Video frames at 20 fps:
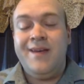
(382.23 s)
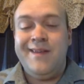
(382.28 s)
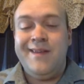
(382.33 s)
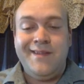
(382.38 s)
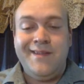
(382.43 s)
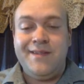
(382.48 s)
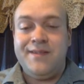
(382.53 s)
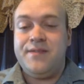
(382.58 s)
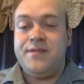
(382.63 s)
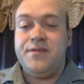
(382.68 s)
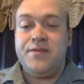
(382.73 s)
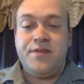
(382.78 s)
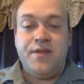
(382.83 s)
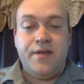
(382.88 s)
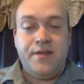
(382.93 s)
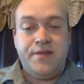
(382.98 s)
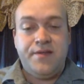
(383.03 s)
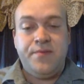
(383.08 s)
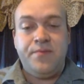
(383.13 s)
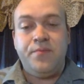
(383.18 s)
And it's just
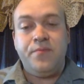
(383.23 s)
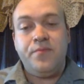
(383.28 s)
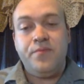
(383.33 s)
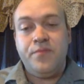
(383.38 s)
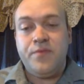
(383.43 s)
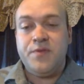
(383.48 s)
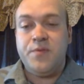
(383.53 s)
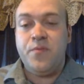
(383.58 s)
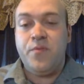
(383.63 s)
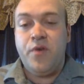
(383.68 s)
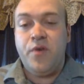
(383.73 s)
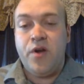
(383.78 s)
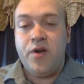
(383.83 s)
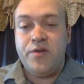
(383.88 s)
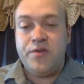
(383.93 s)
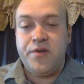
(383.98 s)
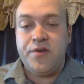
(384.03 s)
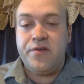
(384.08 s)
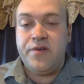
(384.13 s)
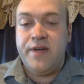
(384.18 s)
got some
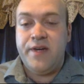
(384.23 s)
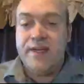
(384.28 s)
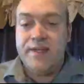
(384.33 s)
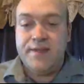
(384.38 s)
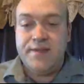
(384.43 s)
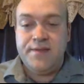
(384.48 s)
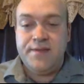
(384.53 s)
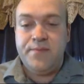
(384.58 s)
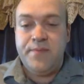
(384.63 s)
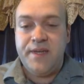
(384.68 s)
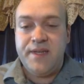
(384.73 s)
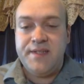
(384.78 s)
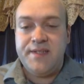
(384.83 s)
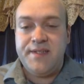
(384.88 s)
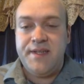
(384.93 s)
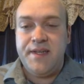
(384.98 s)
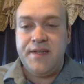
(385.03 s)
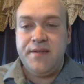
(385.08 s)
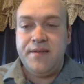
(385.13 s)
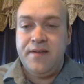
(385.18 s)
larger clasts mixed
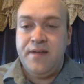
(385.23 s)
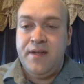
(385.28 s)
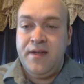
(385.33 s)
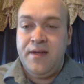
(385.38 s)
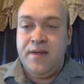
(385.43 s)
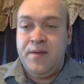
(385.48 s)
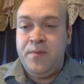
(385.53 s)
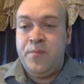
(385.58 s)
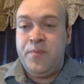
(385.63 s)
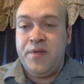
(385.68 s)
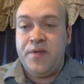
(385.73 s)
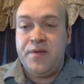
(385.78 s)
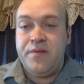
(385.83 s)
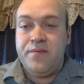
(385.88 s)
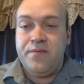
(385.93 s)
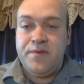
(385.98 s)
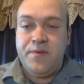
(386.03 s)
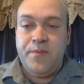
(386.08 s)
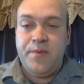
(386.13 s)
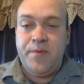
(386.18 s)
in. But
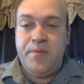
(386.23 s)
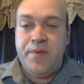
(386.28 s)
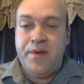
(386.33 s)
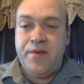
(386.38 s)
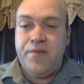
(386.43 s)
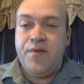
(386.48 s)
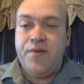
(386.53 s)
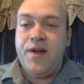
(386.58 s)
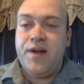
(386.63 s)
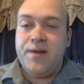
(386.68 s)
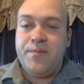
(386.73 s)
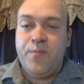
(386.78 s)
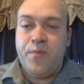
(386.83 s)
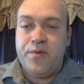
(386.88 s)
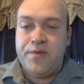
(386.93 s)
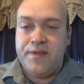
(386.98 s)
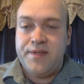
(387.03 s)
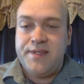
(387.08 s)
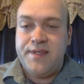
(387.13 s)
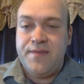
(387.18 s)
to be mud rock, more
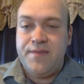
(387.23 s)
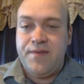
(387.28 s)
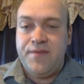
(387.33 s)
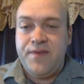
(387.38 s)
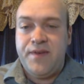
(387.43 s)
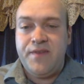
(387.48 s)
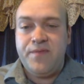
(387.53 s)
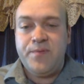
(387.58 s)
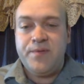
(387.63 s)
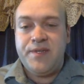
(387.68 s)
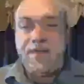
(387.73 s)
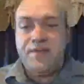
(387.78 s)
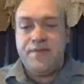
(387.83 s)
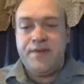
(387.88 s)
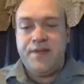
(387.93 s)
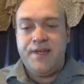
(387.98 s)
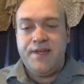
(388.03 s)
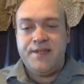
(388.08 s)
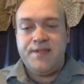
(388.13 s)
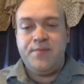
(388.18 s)
than 75% of
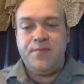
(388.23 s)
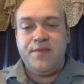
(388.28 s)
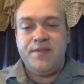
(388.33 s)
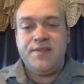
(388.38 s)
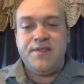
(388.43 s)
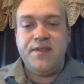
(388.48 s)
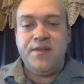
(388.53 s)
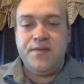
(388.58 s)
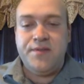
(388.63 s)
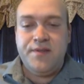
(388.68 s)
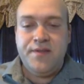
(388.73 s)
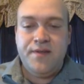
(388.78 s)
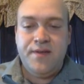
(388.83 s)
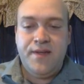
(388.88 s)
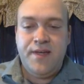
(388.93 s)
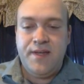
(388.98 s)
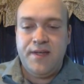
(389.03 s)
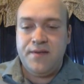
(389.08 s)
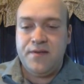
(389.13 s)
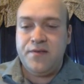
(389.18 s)
it has to be silt
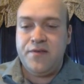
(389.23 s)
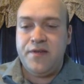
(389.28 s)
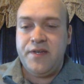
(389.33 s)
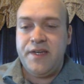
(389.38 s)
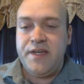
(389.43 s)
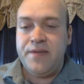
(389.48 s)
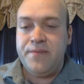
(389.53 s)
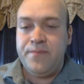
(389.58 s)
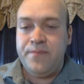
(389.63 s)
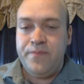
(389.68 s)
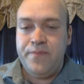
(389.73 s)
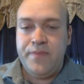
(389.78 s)
and clay.